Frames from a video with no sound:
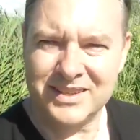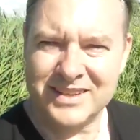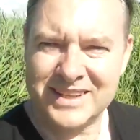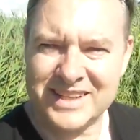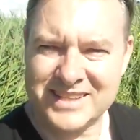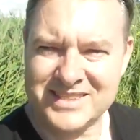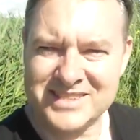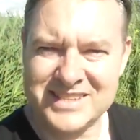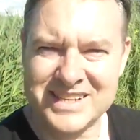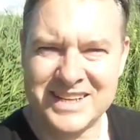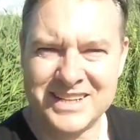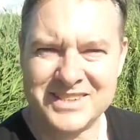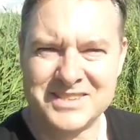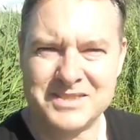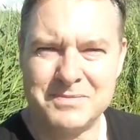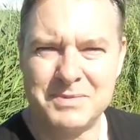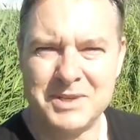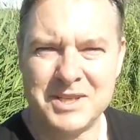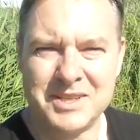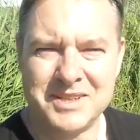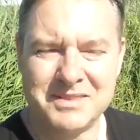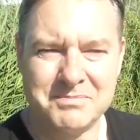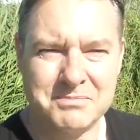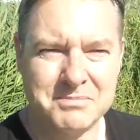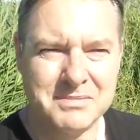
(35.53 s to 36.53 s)
That sounds a
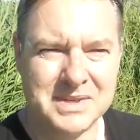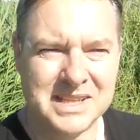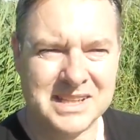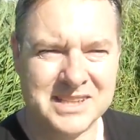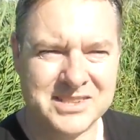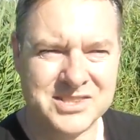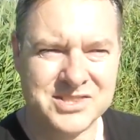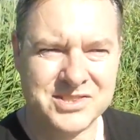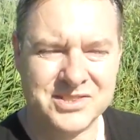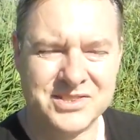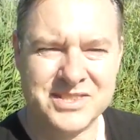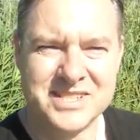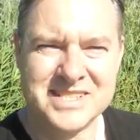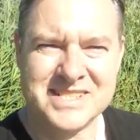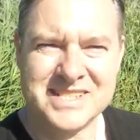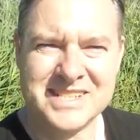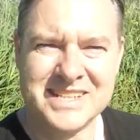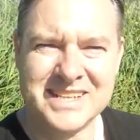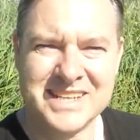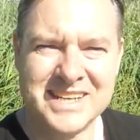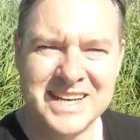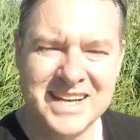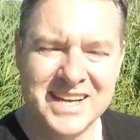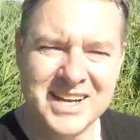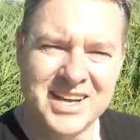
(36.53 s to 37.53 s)
bit
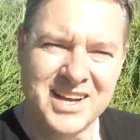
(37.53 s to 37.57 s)
militaristic.